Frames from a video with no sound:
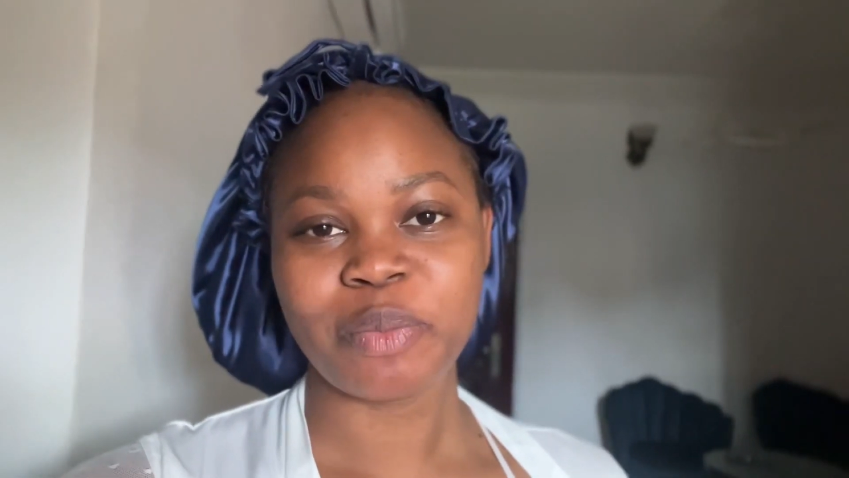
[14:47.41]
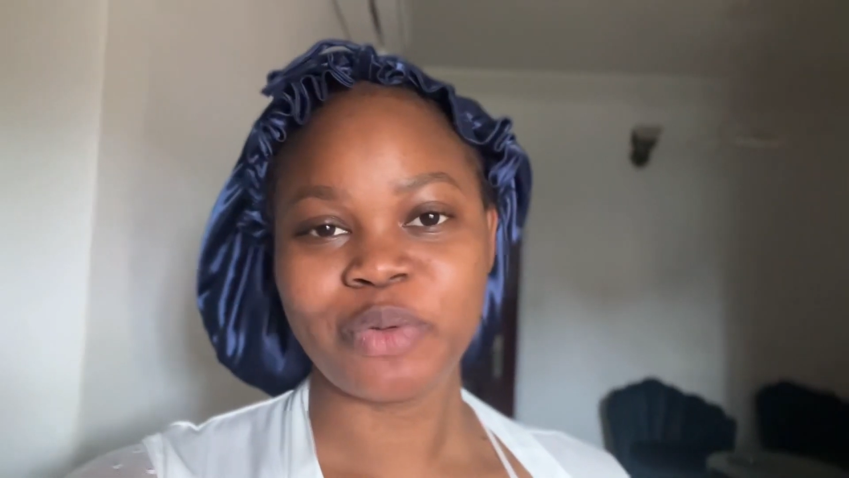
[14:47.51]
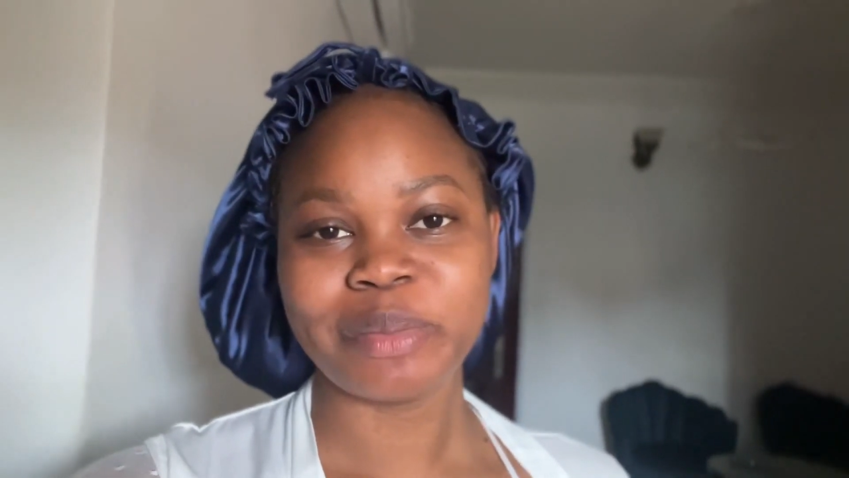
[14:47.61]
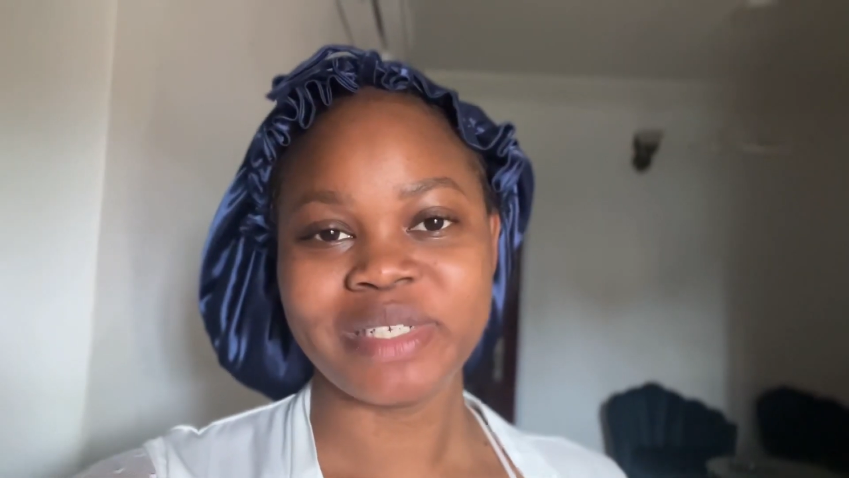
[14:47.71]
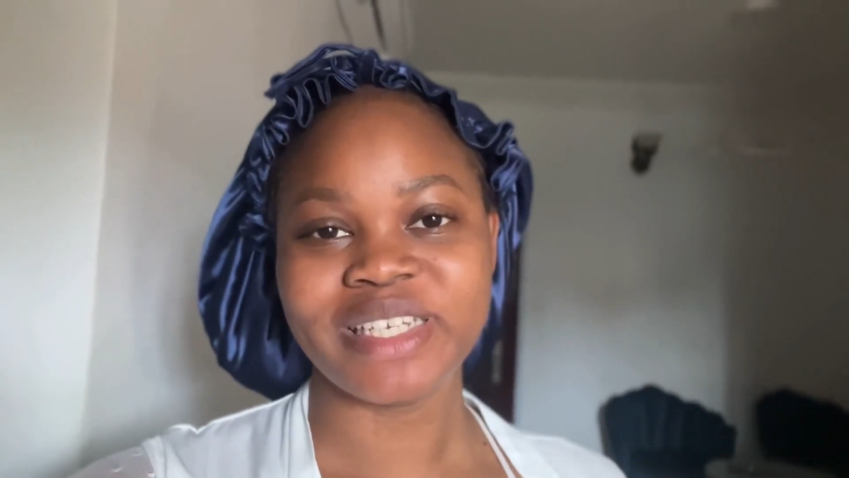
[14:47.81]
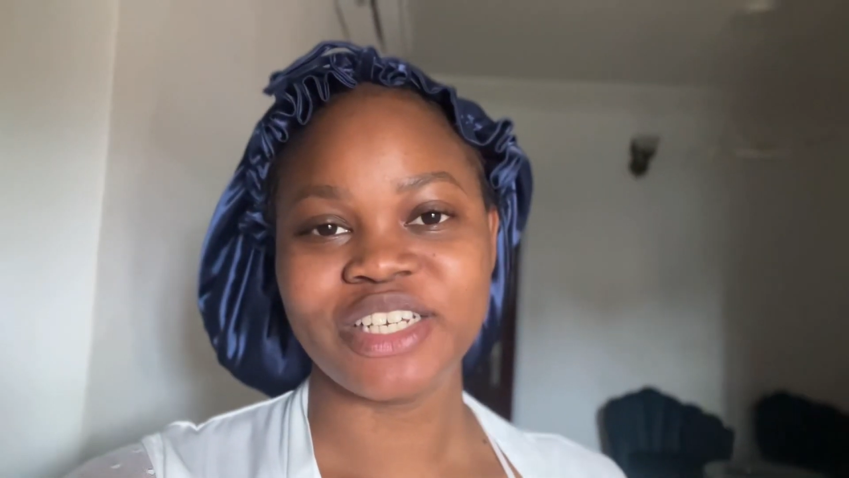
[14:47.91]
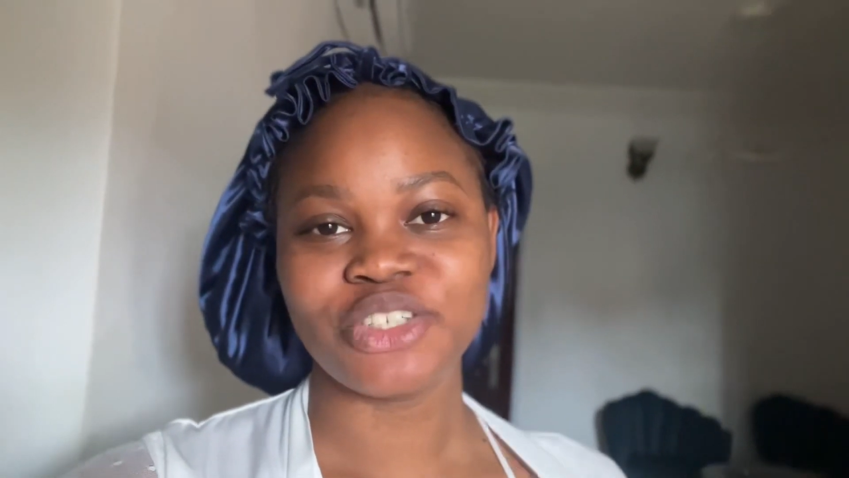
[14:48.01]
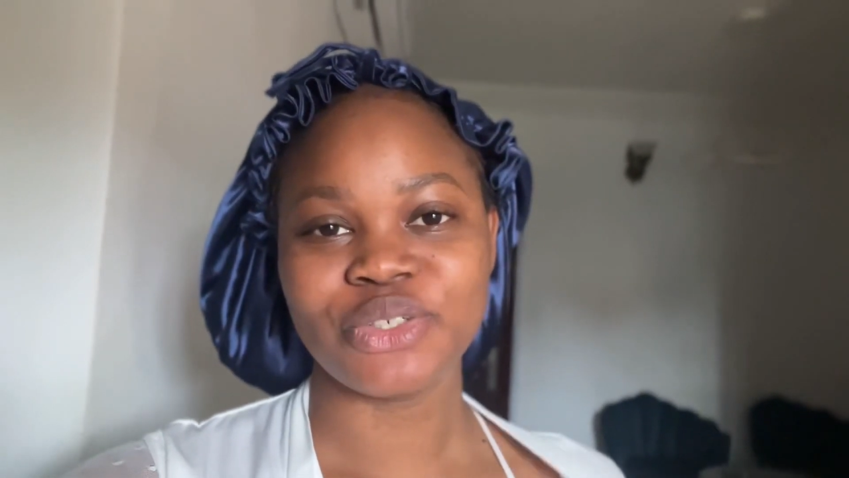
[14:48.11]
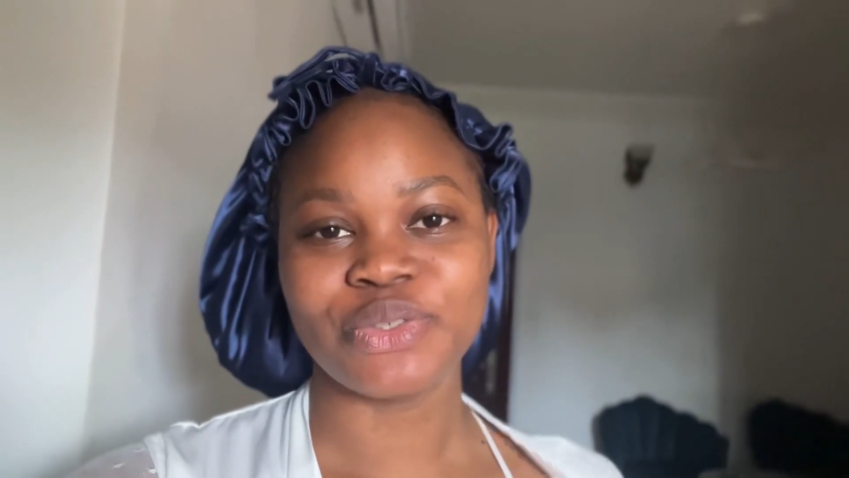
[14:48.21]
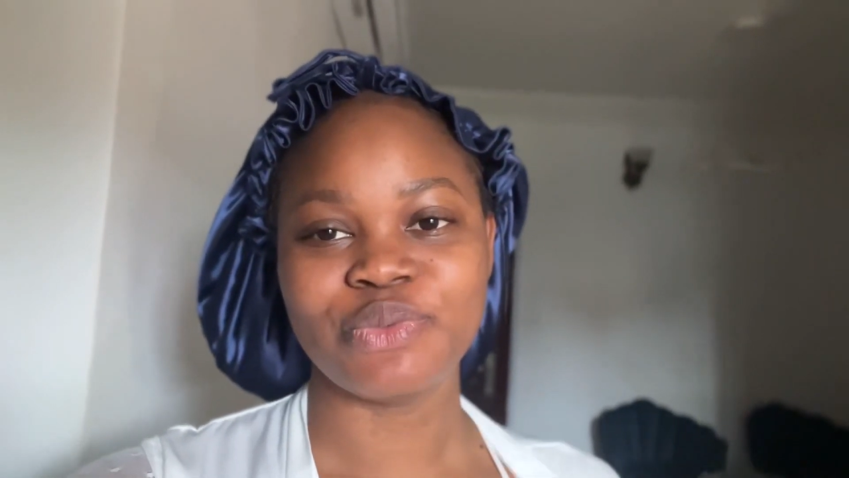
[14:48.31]

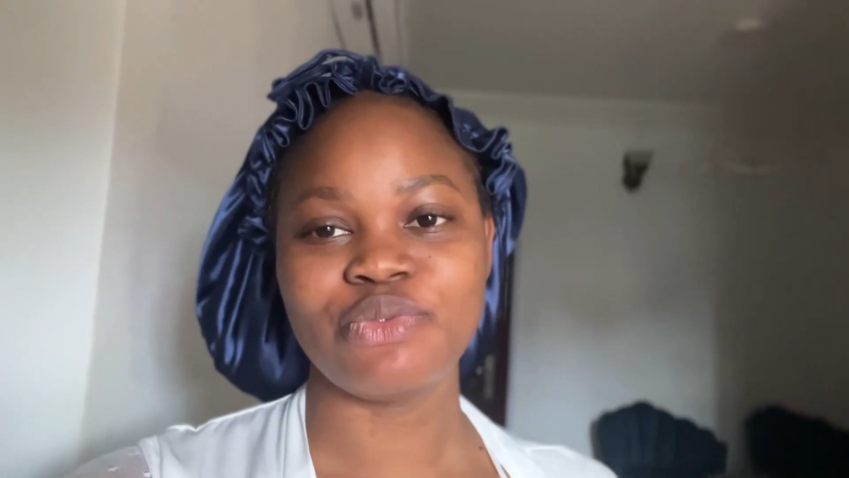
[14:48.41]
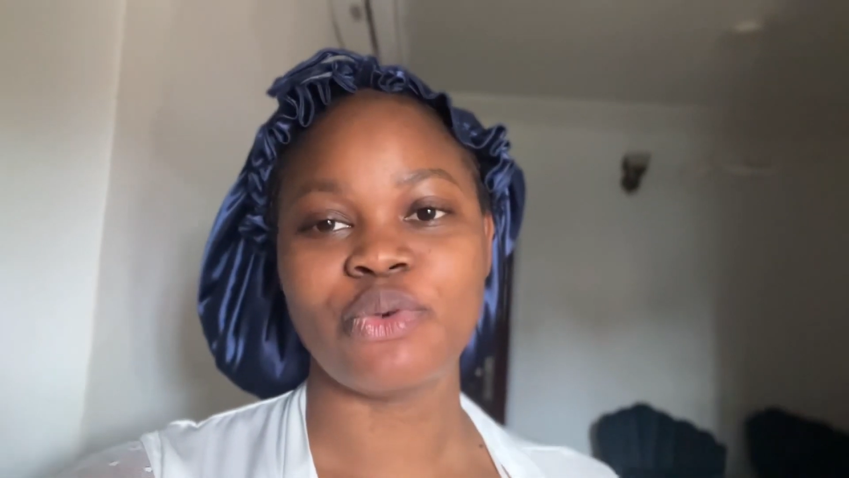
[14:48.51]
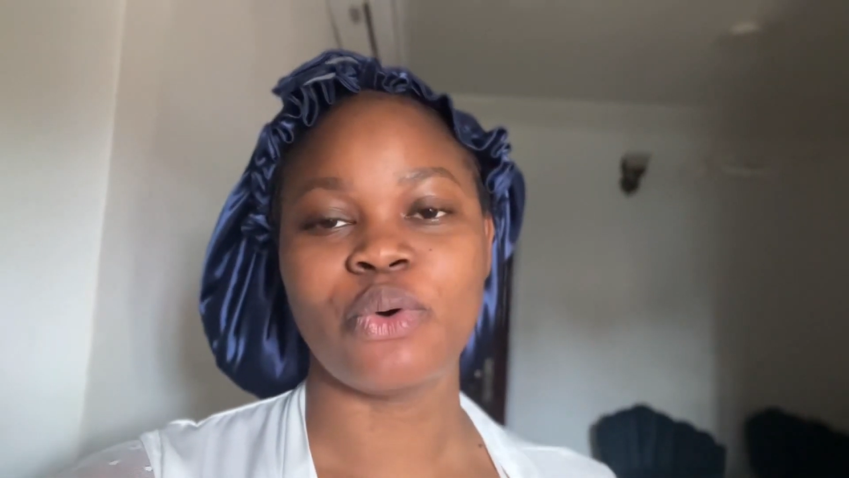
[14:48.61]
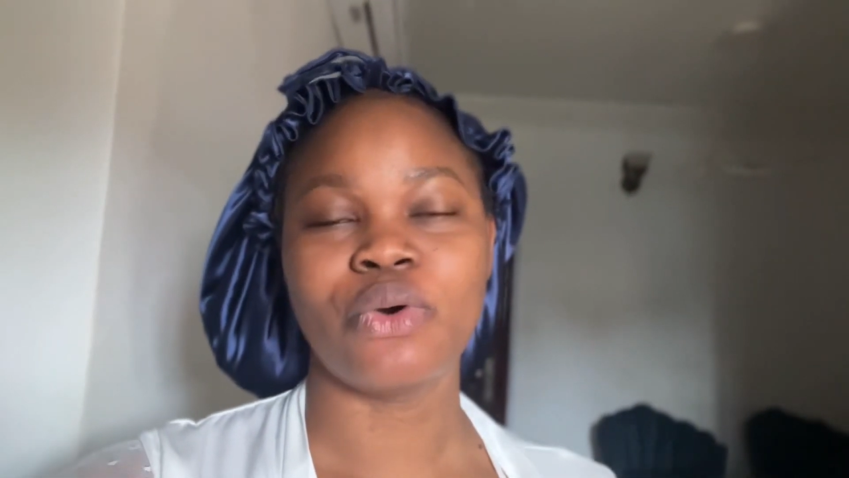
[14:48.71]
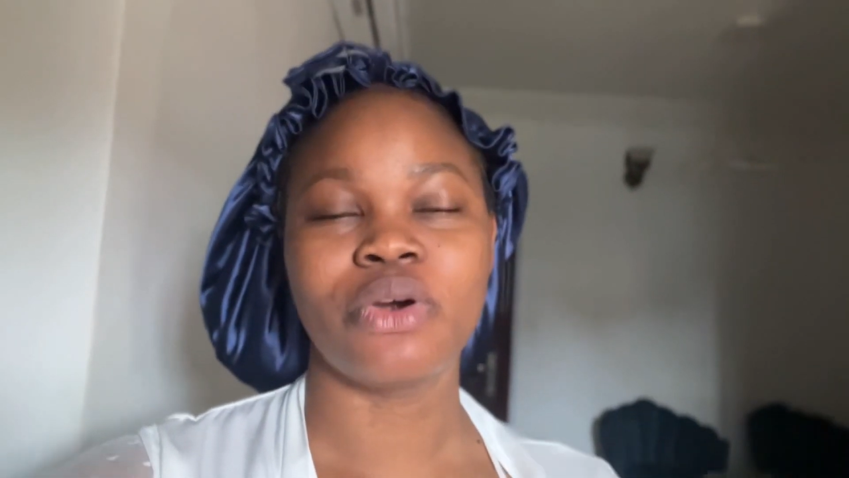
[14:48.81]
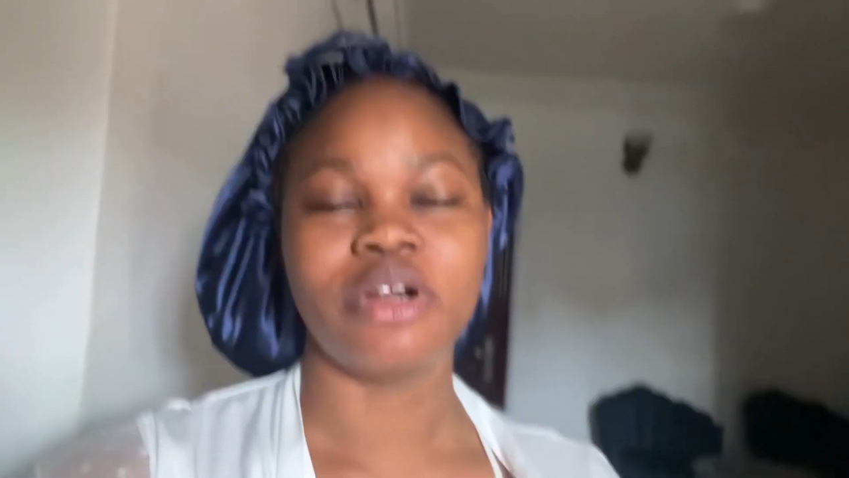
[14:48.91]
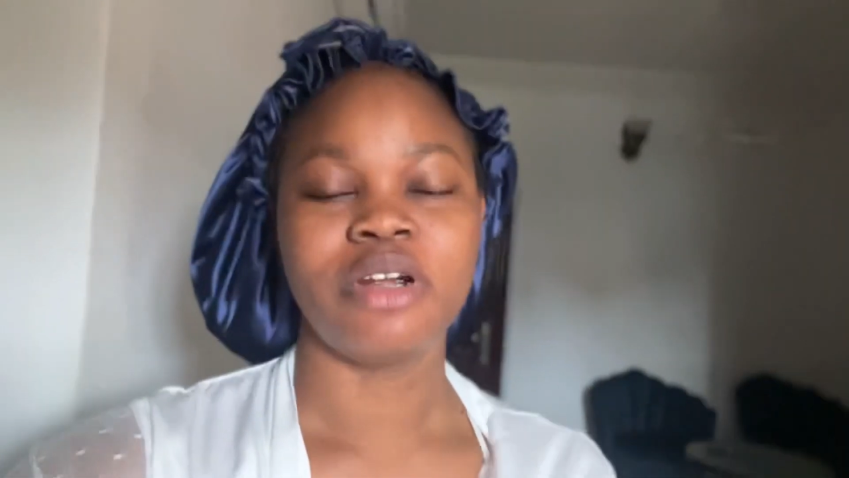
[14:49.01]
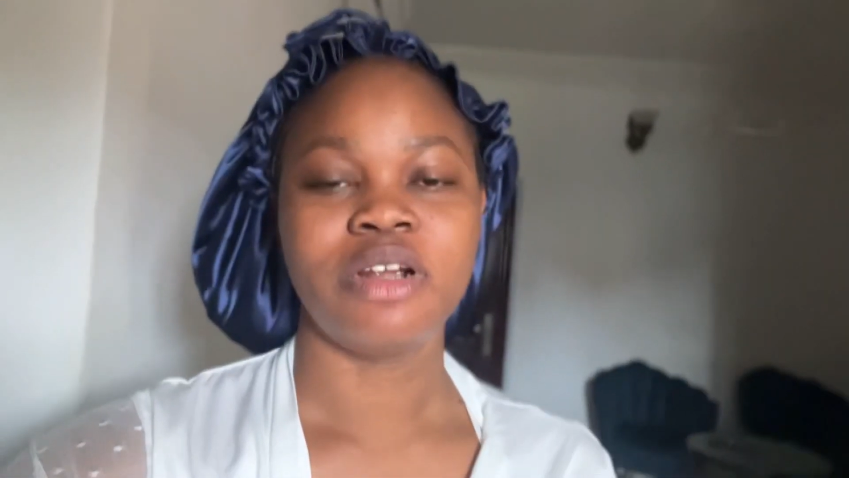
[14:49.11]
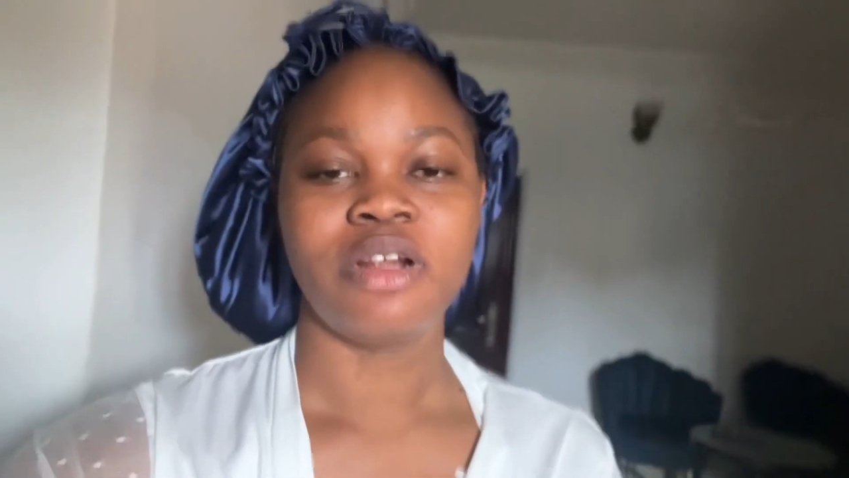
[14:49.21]
publication for